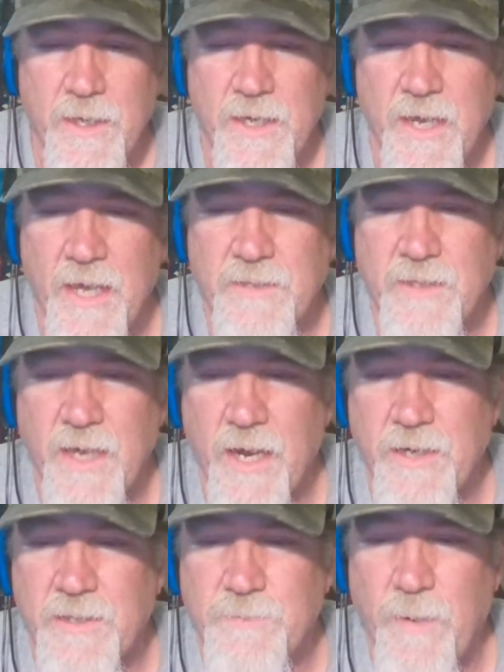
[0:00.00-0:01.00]
he hasn't
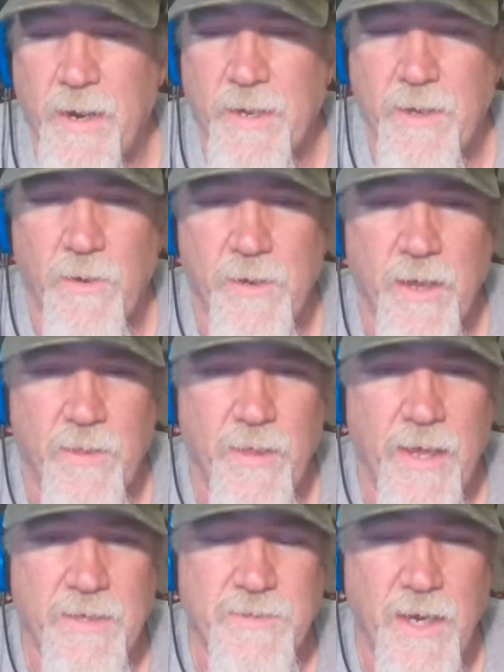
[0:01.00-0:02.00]
gotten his bike out yet.
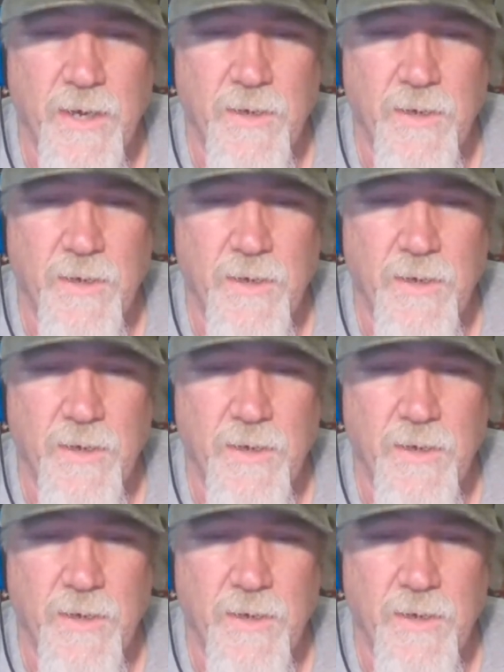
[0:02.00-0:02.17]
Last I